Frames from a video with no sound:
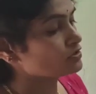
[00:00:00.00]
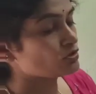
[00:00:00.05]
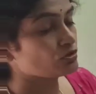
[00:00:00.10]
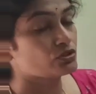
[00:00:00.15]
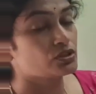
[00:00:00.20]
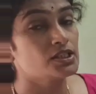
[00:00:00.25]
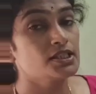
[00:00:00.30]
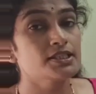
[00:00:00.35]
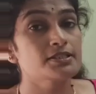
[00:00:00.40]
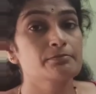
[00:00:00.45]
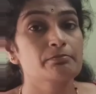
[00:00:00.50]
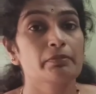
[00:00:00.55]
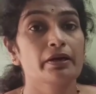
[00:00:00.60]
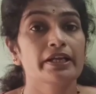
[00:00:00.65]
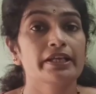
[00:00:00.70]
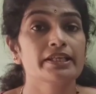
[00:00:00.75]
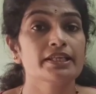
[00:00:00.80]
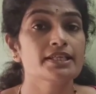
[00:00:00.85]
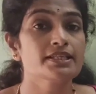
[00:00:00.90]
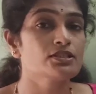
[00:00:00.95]
this
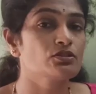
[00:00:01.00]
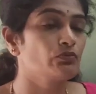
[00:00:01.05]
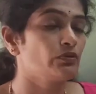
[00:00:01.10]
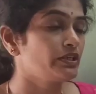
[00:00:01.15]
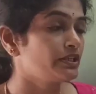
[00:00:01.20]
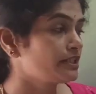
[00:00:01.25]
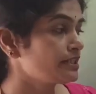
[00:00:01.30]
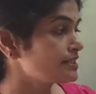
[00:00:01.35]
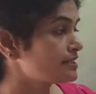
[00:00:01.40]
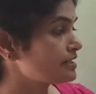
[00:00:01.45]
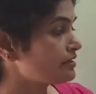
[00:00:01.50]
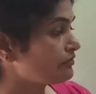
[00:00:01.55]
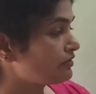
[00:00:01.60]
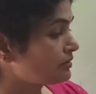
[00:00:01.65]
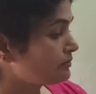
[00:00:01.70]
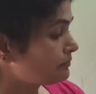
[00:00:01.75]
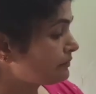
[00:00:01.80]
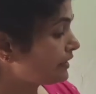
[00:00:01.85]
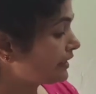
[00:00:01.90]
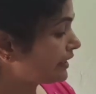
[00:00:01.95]
minus
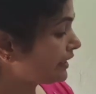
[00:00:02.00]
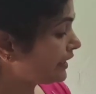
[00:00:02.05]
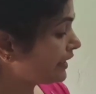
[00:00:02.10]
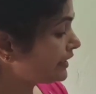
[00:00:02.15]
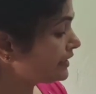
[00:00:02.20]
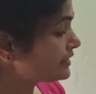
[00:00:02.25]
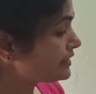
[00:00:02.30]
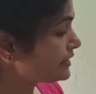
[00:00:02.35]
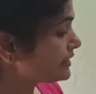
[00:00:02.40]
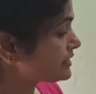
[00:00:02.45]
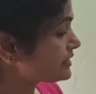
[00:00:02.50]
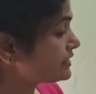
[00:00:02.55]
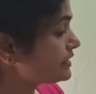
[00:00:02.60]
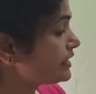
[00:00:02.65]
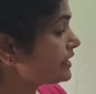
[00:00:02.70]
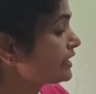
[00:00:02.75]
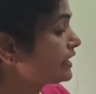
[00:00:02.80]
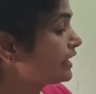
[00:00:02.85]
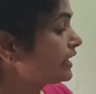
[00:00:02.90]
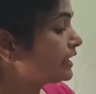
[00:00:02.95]
27 by 8 is
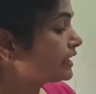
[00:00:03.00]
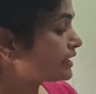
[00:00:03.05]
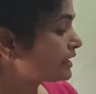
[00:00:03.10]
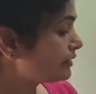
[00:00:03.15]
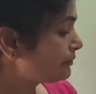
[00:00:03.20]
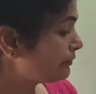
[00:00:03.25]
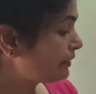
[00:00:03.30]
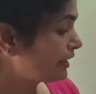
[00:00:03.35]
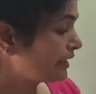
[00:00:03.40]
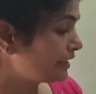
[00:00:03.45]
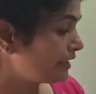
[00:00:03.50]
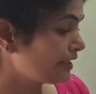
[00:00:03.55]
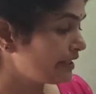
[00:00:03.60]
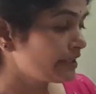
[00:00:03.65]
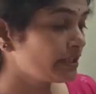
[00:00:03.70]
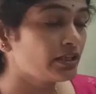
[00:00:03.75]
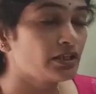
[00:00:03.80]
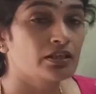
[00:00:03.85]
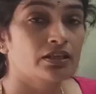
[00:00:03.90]
the remainder